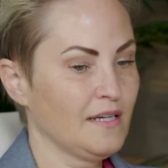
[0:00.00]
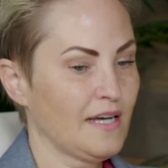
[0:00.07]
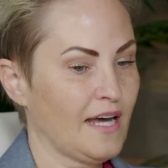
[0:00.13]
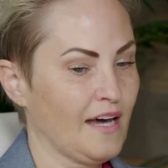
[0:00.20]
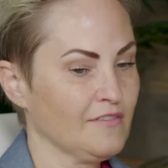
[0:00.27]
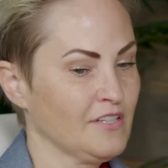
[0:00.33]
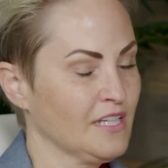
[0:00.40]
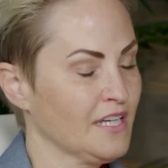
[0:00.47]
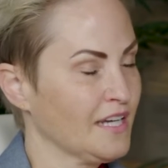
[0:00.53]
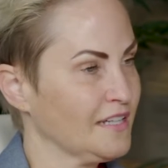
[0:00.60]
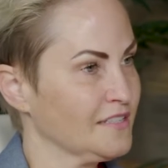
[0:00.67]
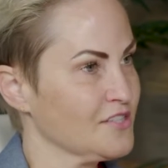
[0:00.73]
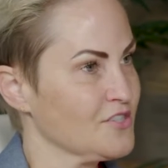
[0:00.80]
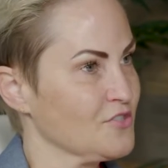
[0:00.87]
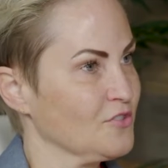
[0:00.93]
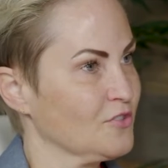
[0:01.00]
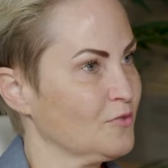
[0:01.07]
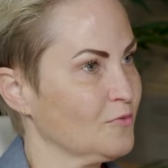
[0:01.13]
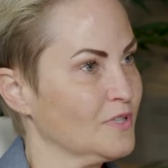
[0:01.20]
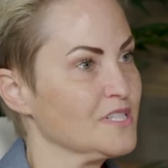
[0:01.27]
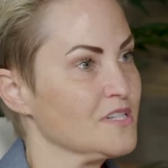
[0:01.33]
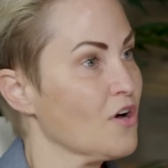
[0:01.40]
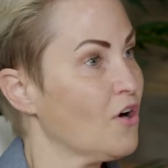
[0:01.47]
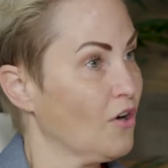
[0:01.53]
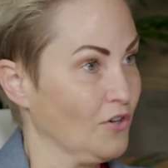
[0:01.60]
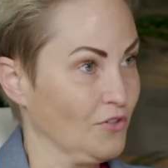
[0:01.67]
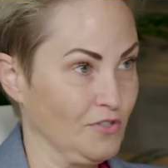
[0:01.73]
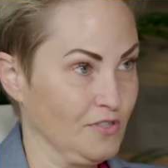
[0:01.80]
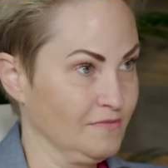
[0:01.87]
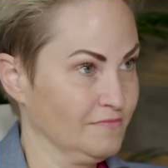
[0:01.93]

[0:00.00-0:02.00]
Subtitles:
Having cancer was hard,